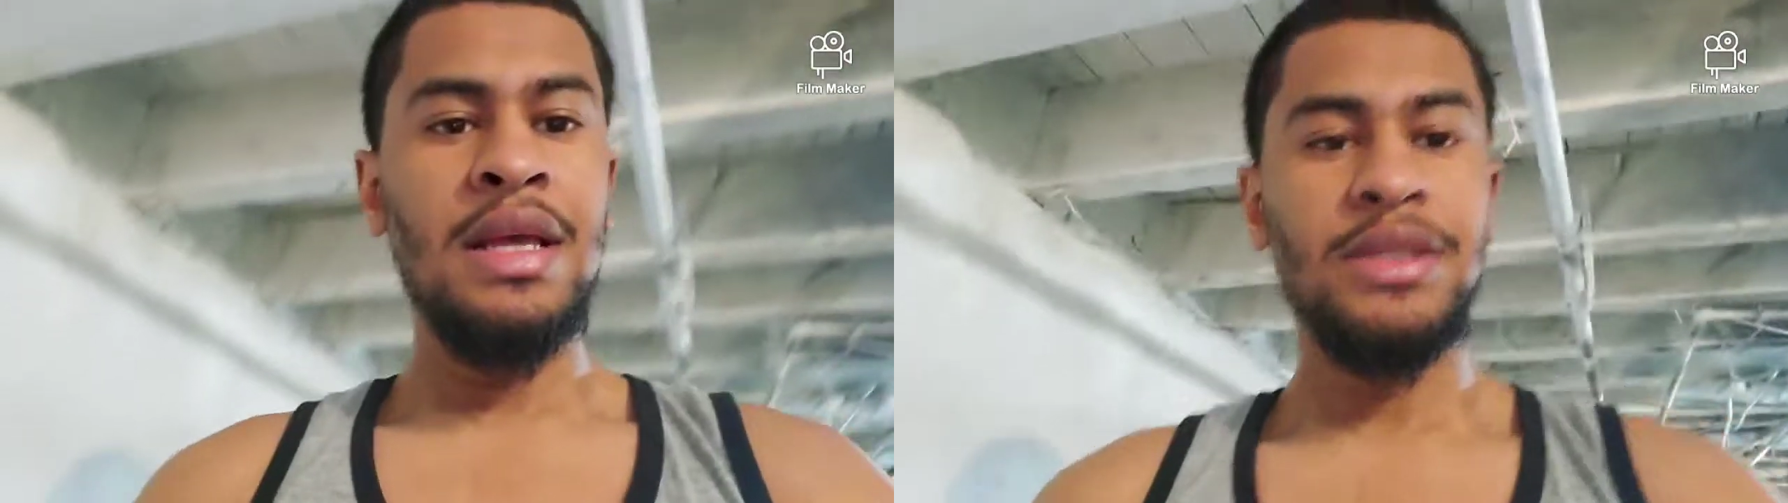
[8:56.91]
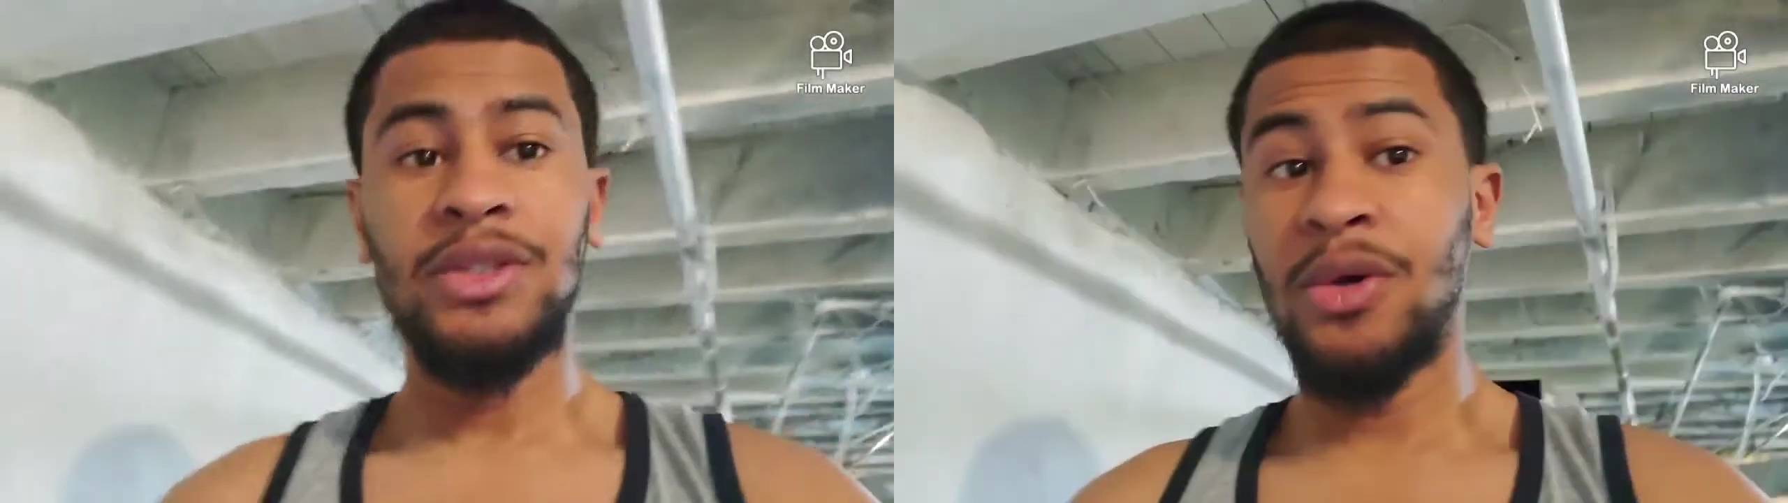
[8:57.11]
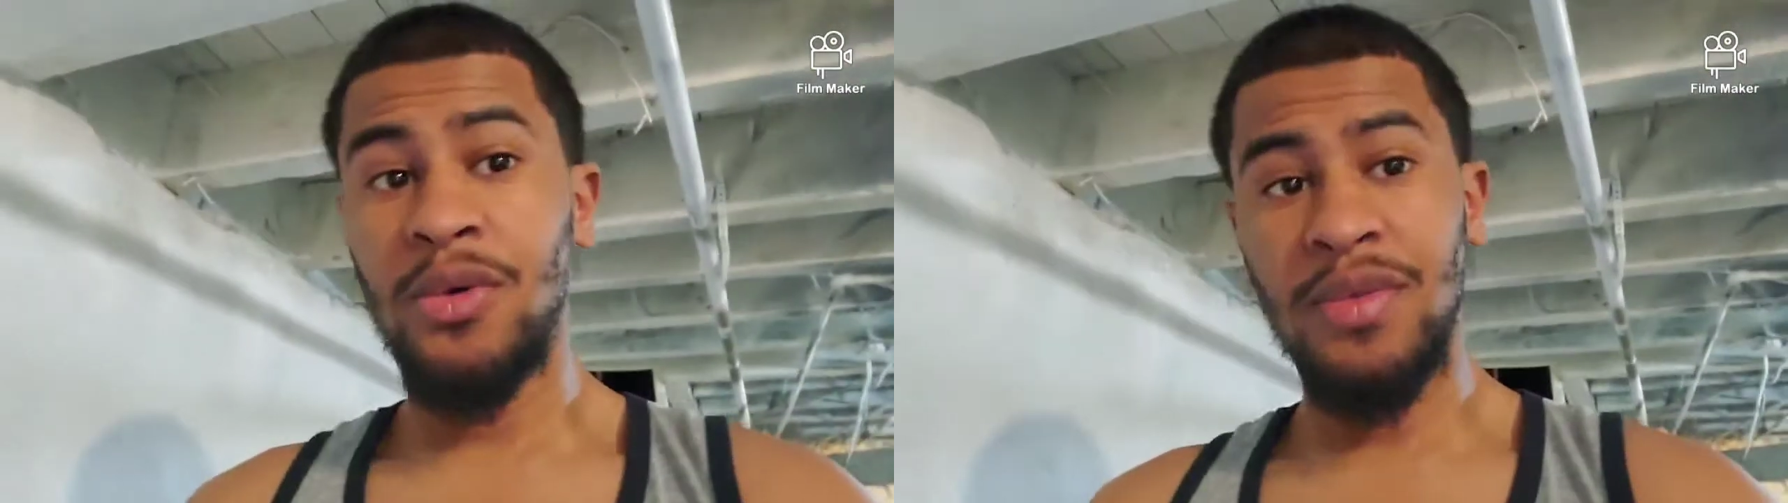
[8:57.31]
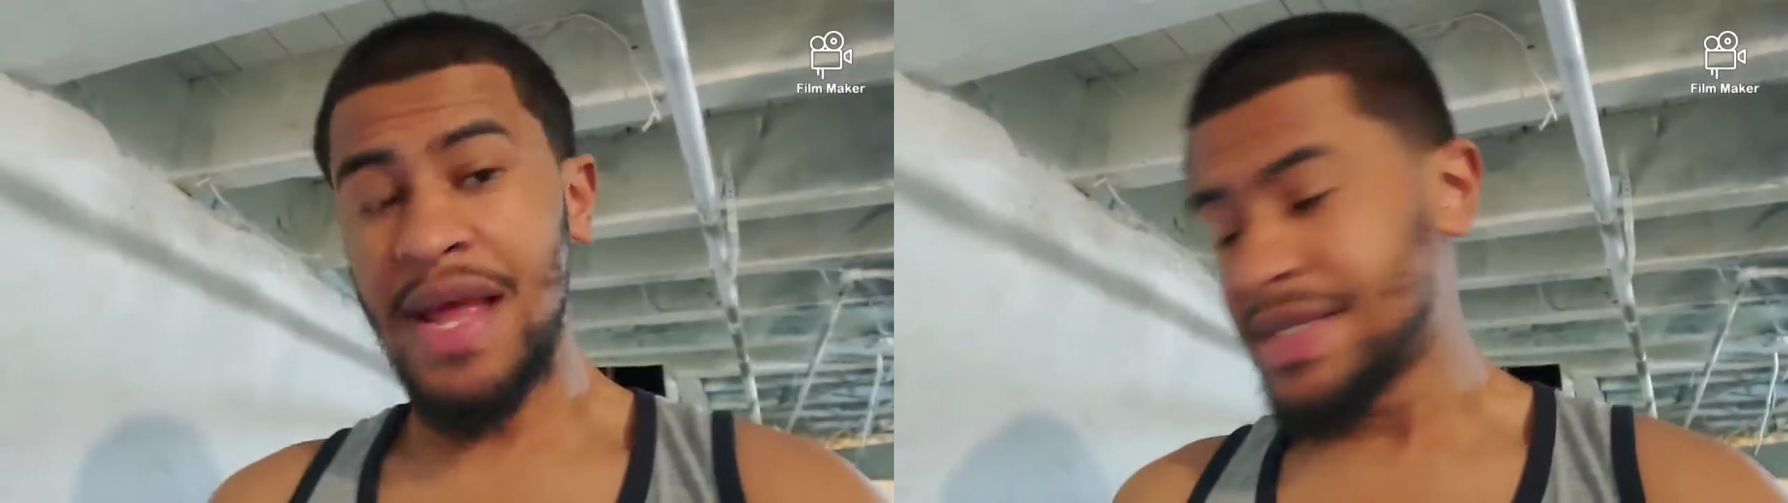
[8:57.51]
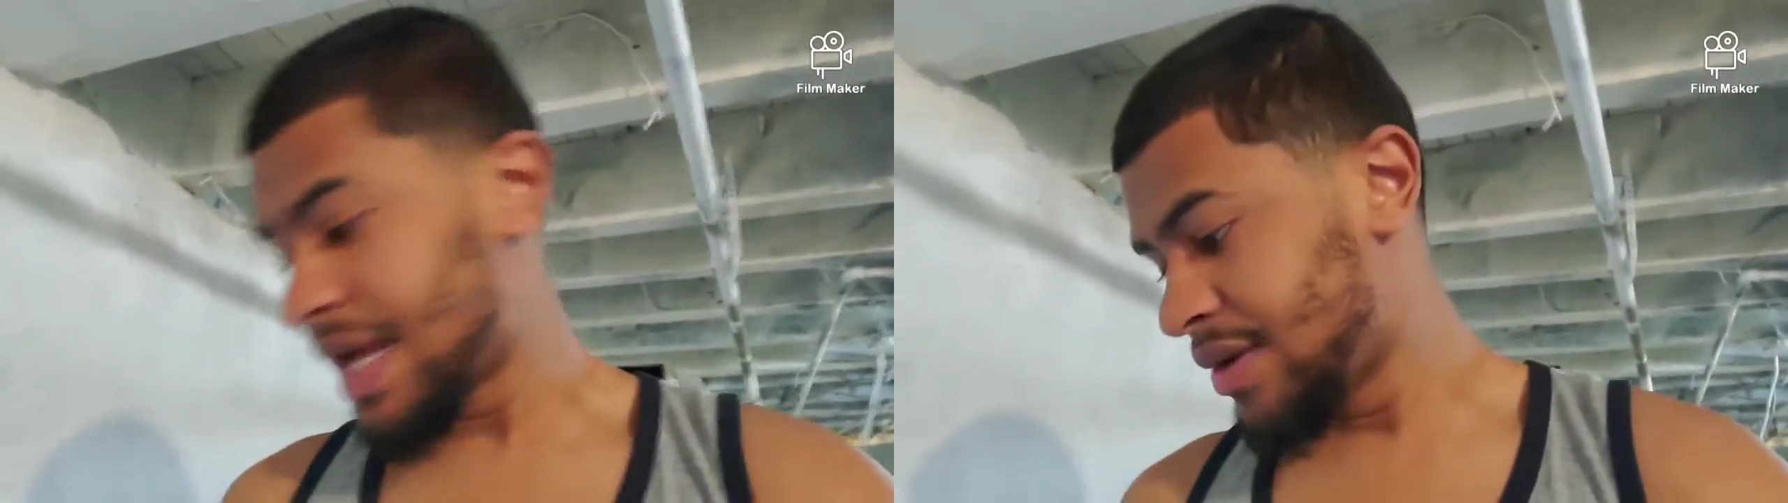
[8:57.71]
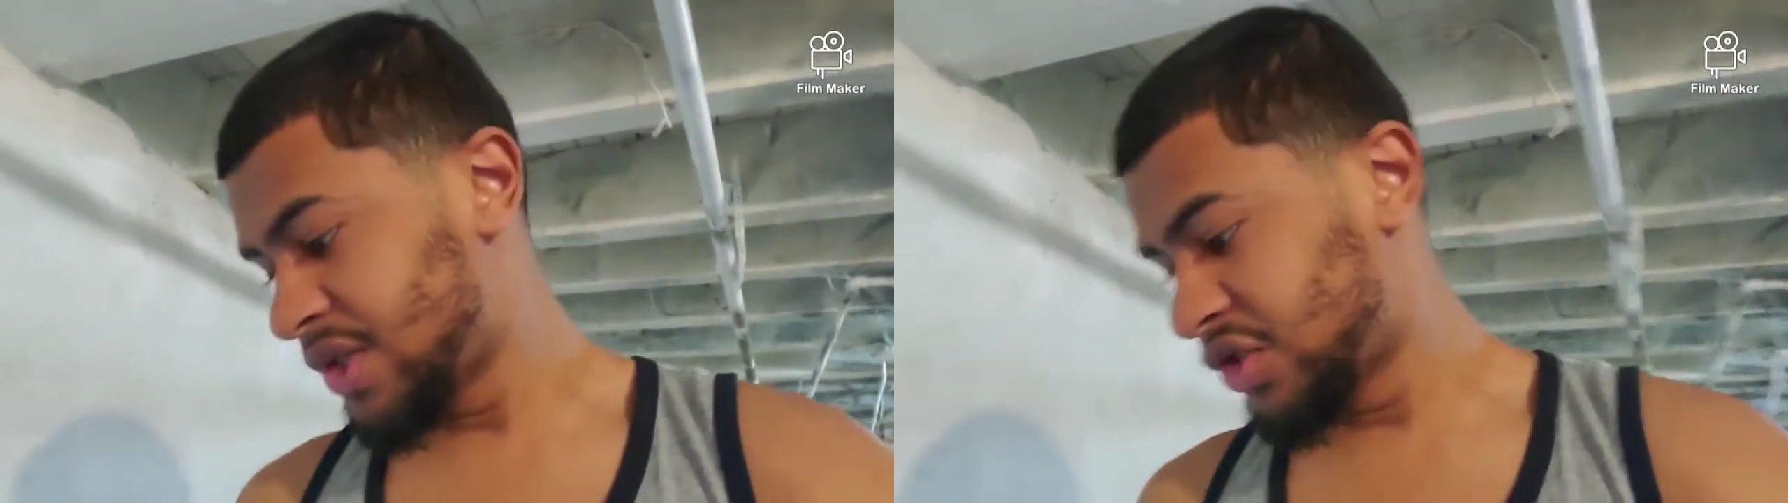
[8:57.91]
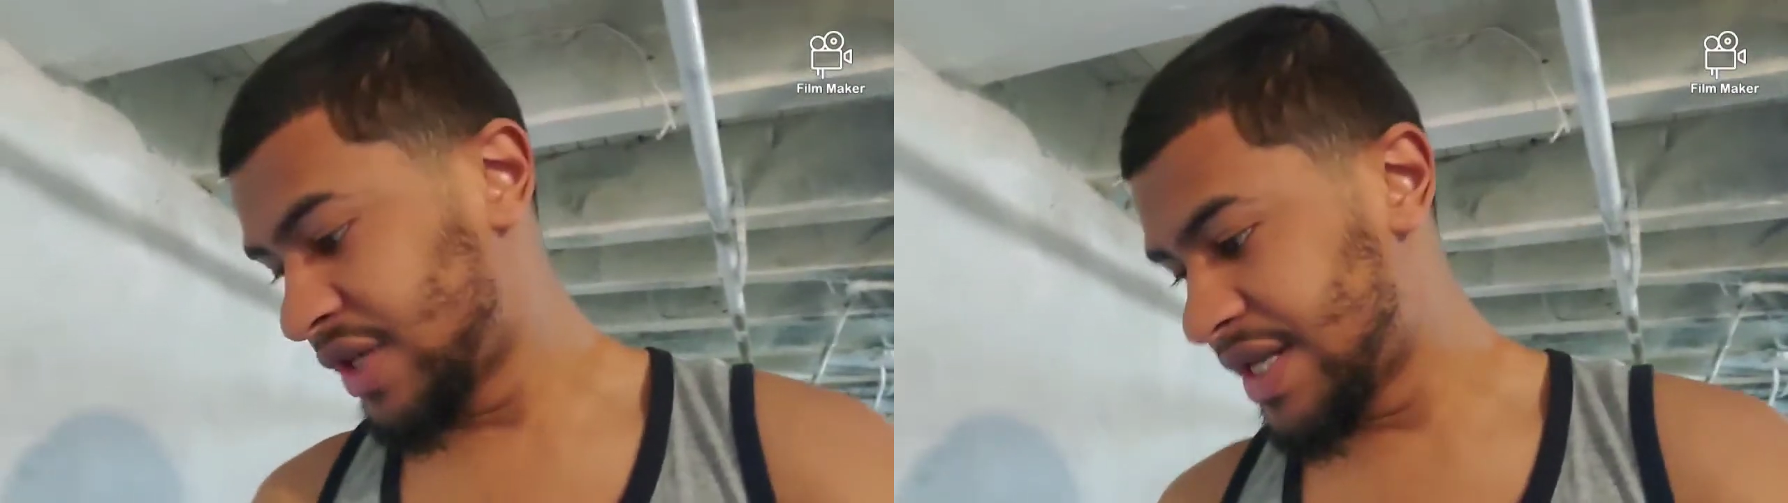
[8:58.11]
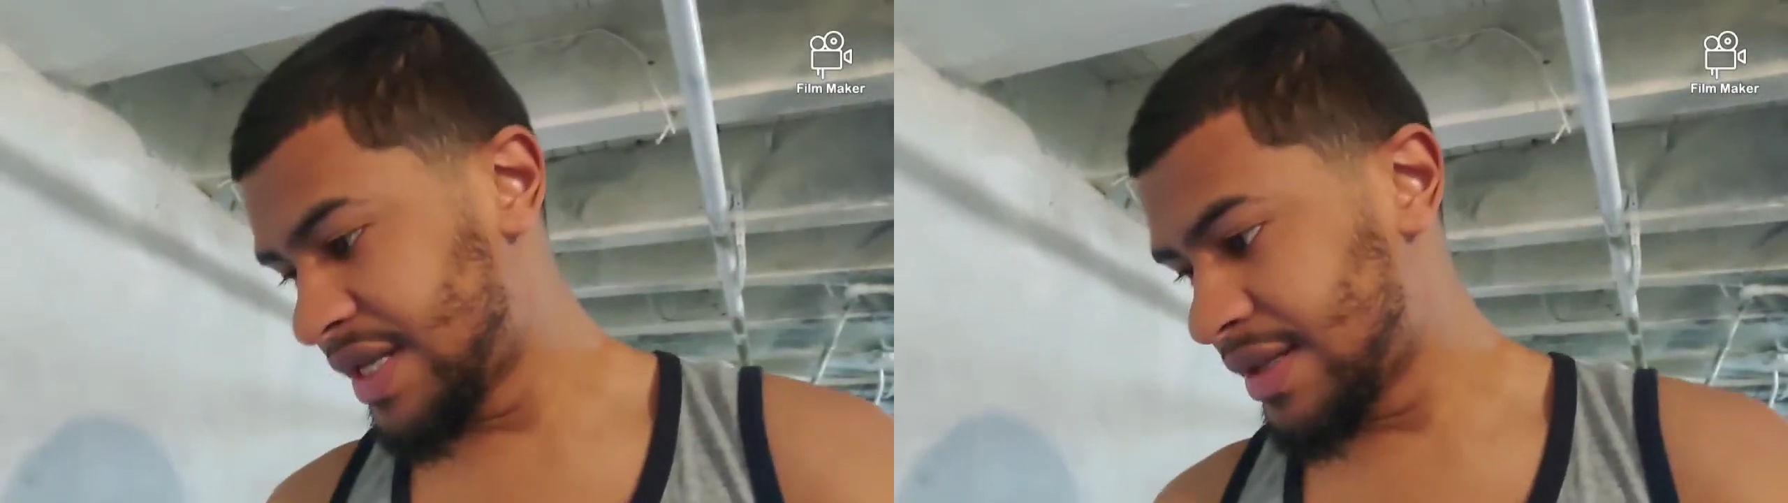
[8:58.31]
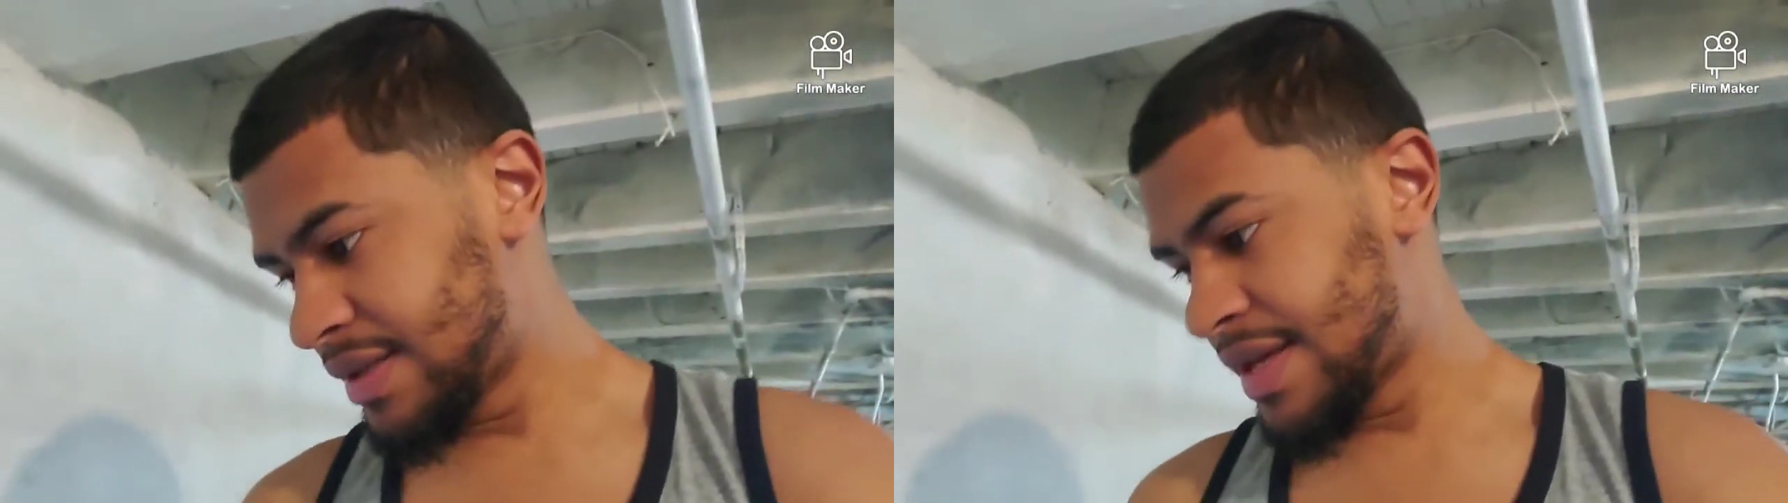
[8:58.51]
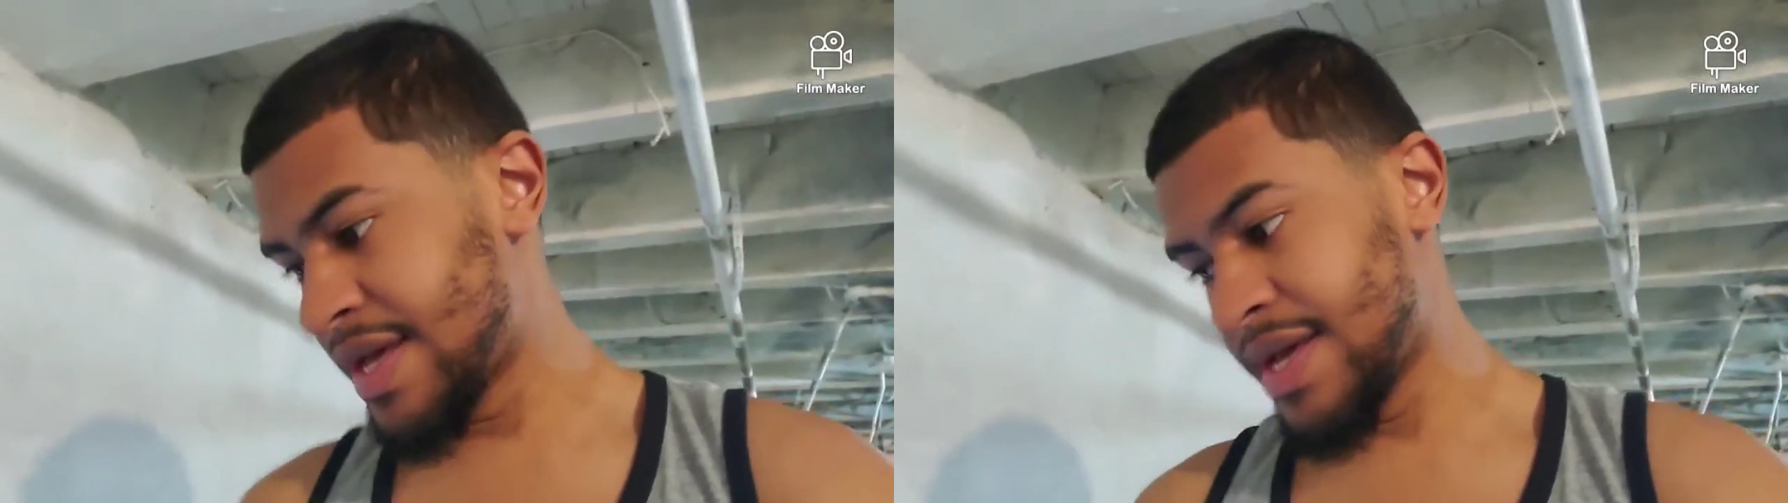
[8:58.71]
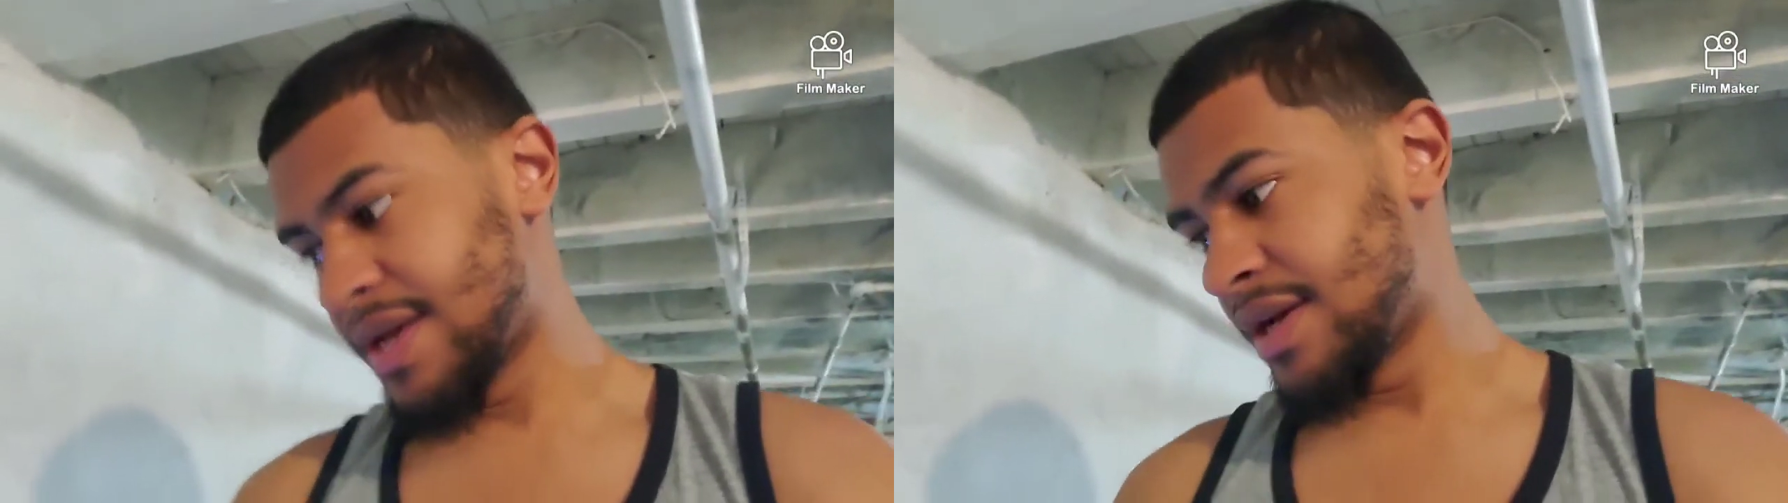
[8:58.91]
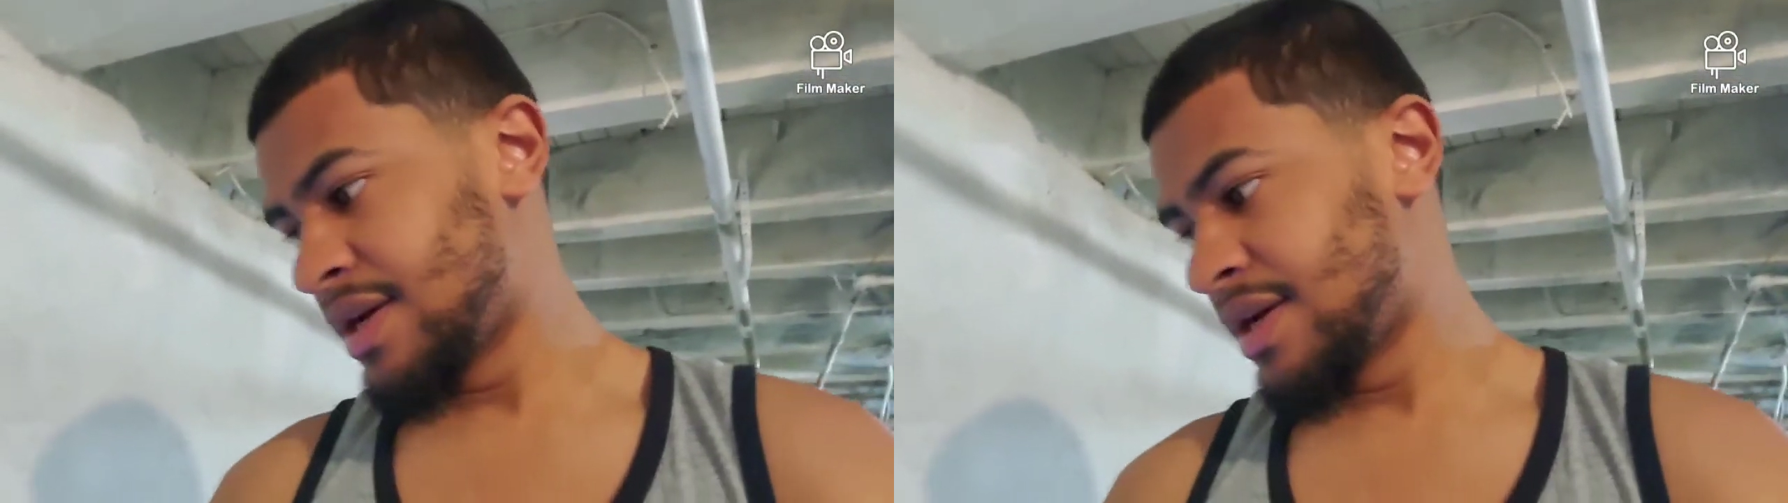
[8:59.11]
So that's how you treat ick.